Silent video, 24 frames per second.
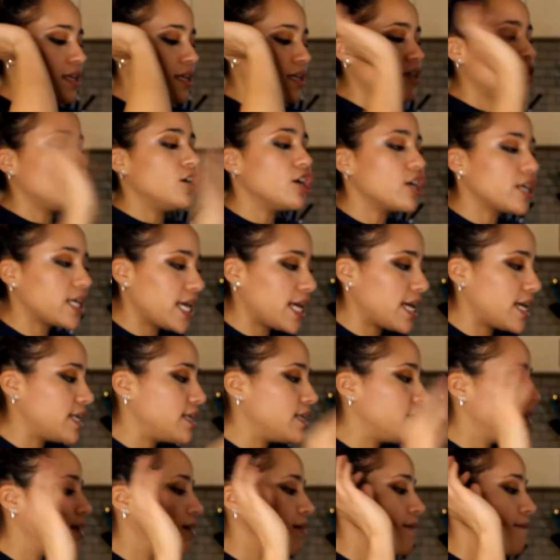cook
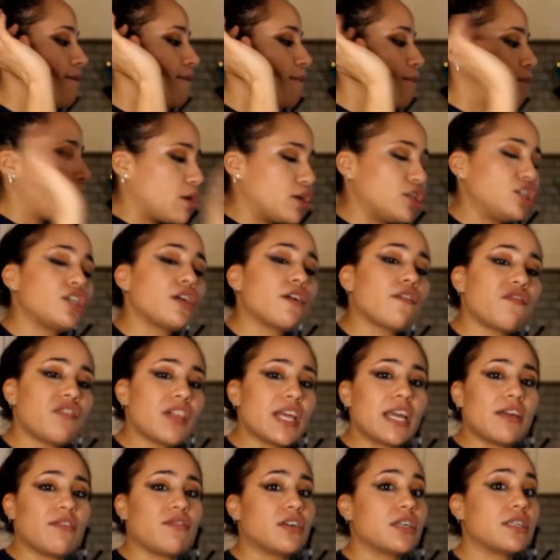it, put your
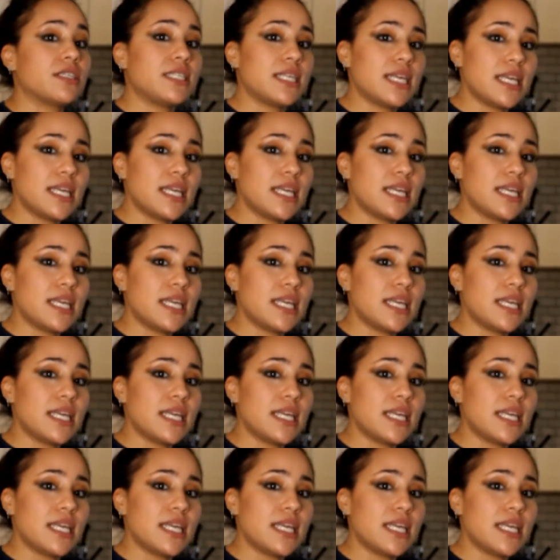flavors